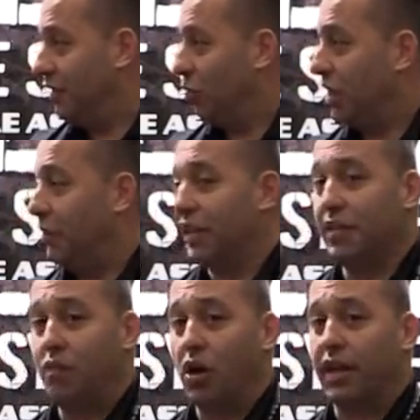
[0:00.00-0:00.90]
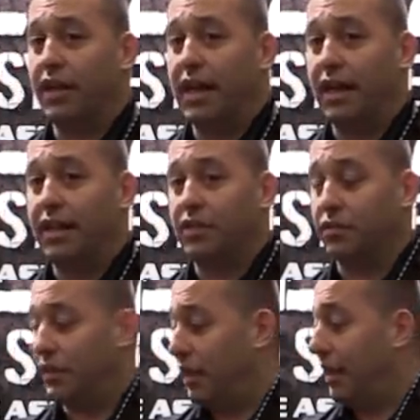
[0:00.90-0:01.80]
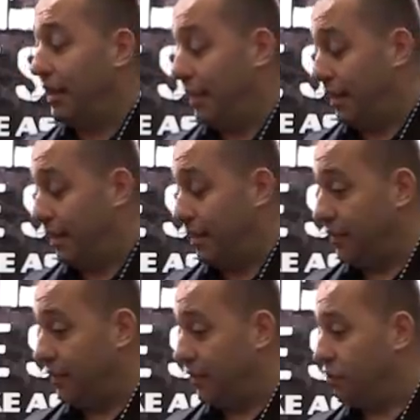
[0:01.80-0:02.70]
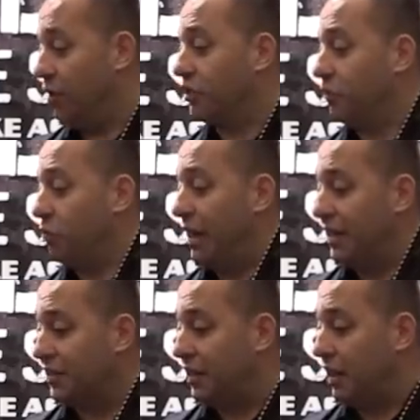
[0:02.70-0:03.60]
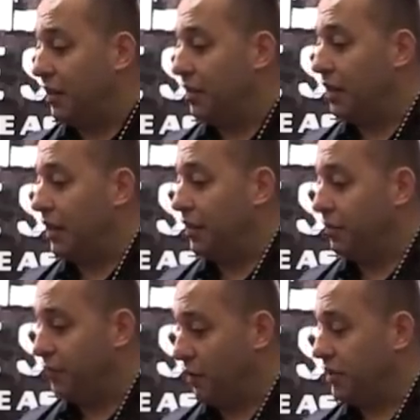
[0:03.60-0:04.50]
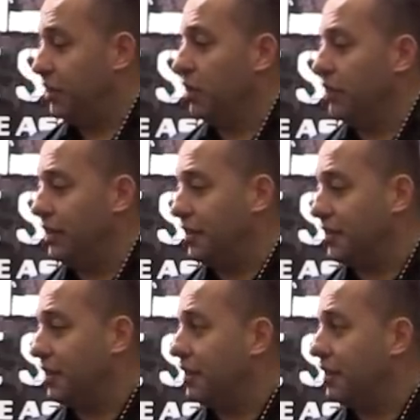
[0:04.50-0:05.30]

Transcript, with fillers: We're coming to market at an at a, introductory price, and on the on the first tier of it is a uh,